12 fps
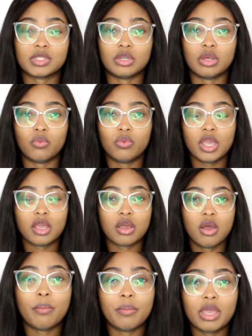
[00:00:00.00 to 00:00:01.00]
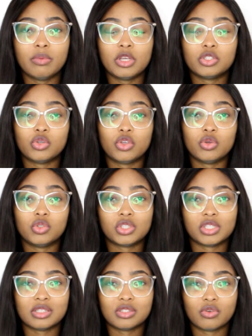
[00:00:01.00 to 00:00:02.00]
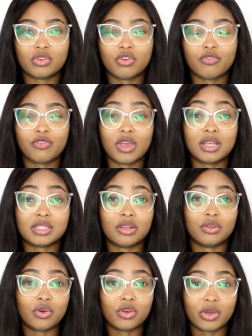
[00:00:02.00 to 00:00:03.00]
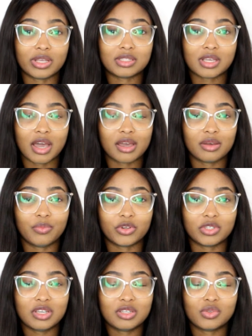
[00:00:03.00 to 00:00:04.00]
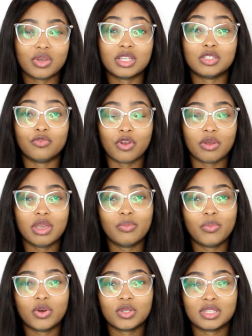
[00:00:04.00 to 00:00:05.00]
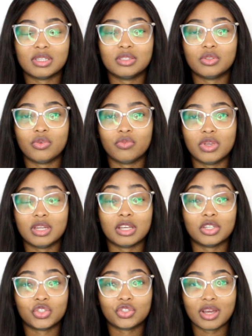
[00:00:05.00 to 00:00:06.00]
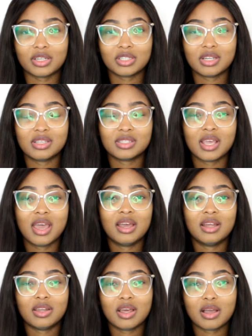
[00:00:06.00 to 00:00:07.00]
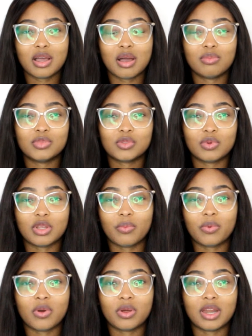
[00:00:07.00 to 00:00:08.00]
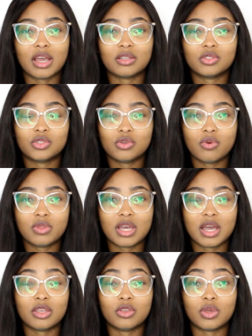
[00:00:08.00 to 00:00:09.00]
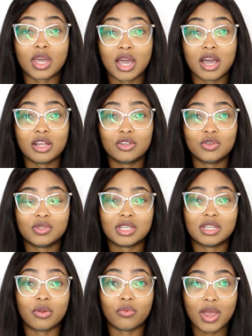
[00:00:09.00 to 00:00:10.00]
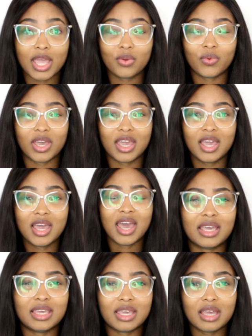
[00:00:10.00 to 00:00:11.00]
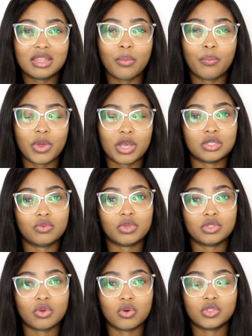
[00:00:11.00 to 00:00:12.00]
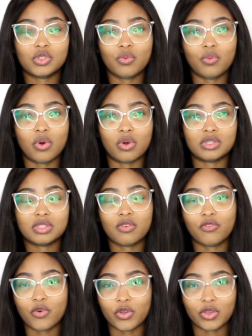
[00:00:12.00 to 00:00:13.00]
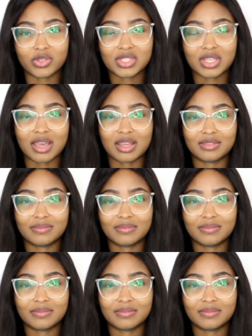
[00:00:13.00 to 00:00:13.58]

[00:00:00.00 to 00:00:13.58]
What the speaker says: in a week, or maybe to use just on your face and not your entire body. So it's very important you read the instructions that comes with a product so that you can use it the right way and get the best result you want for your skin.